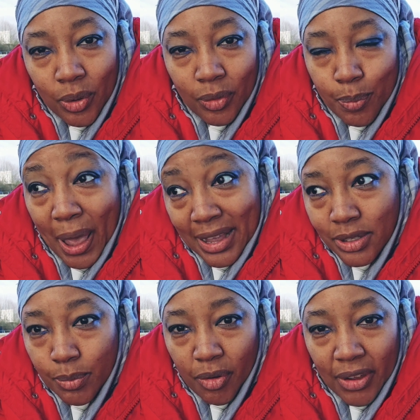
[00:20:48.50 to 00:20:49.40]
pay
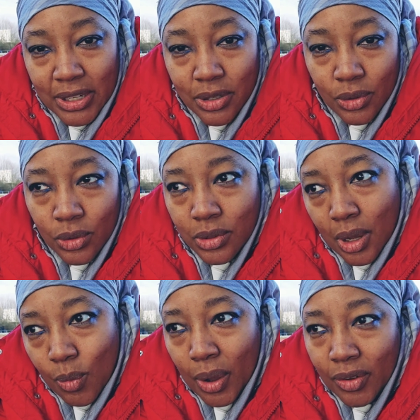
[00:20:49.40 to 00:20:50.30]
some professionals
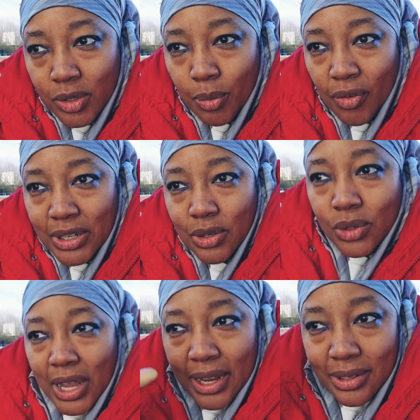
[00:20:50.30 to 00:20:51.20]
and work with some professionals
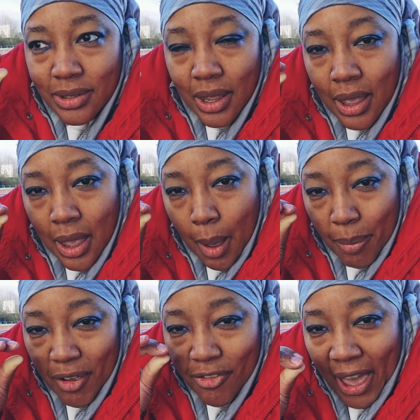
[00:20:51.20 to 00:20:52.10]
and
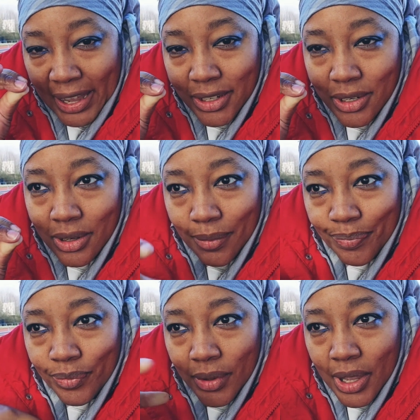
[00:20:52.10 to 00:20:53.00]
perfect.
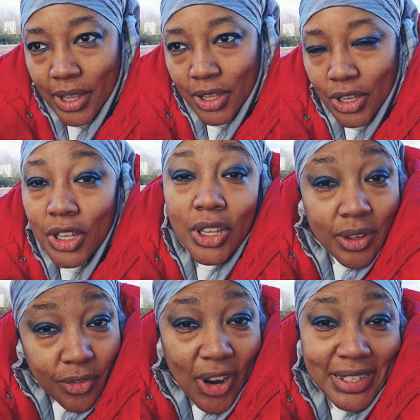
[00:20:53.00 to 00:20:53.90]

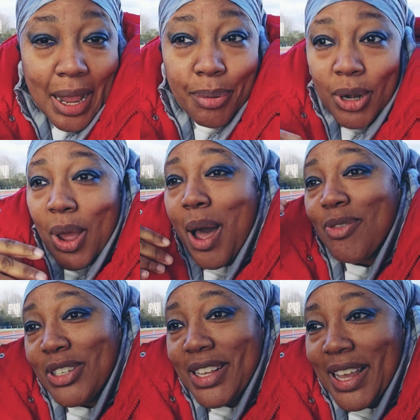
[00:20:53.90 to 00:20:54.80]
For example, like
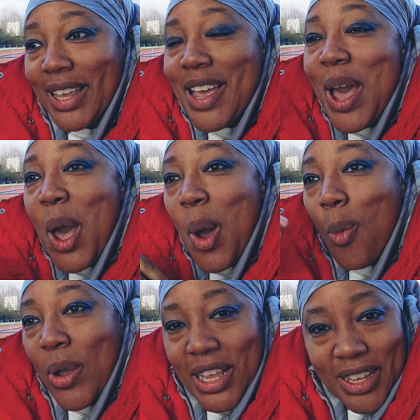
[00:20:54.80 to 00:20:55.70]
obviously
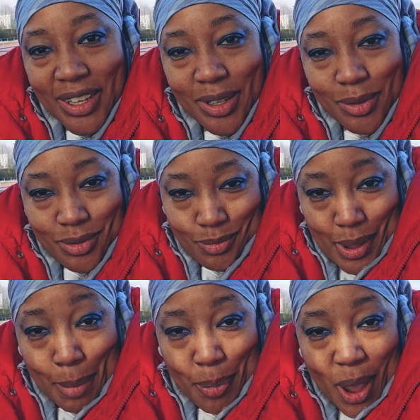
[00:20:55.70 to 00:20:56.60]
when you
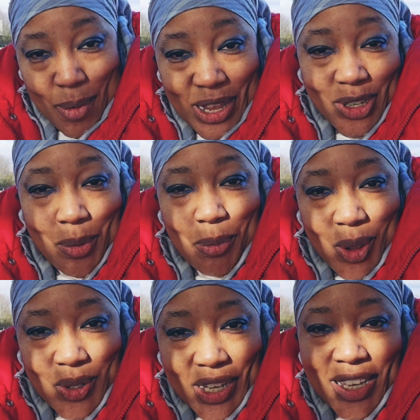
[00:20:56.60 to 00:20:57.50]
do
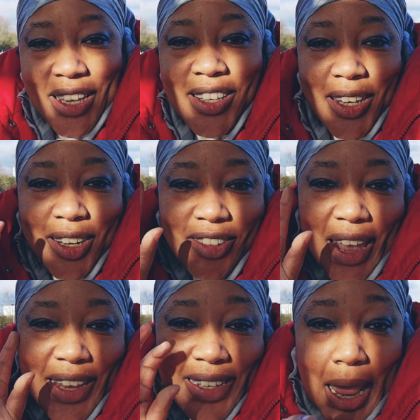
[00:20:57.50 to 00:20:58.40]
music, you
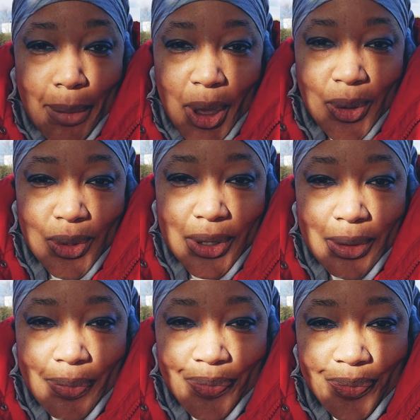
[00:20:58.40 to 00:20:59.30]
create your demos.
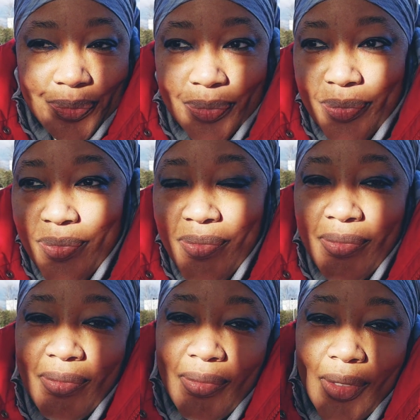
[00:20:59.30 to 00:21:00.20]

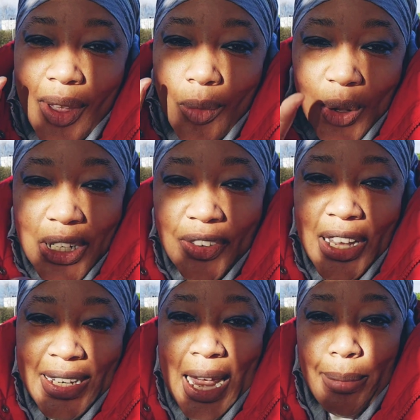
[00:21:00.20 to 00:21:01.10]
Once you've got
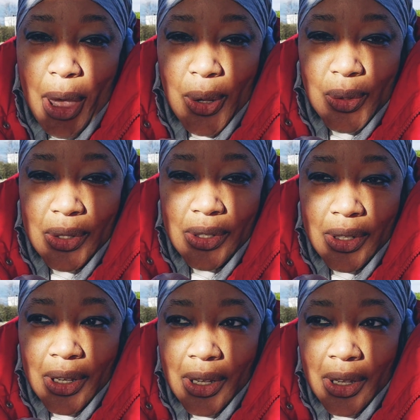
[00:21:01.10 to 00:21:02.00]
your demos,
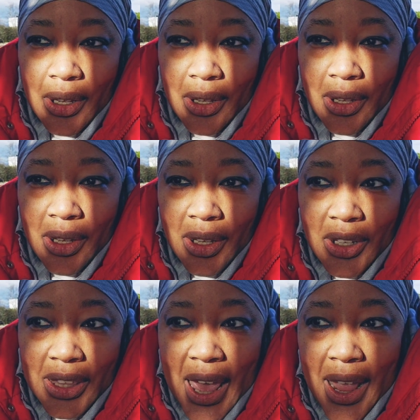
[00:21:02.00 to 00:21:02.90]

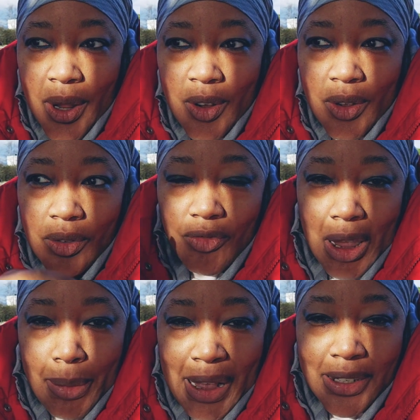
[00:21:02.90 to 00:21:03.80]
you then
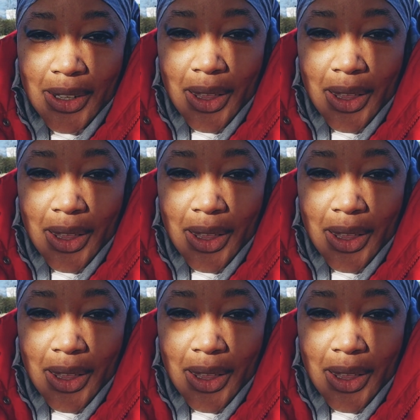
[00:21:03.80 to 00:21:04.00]
remaster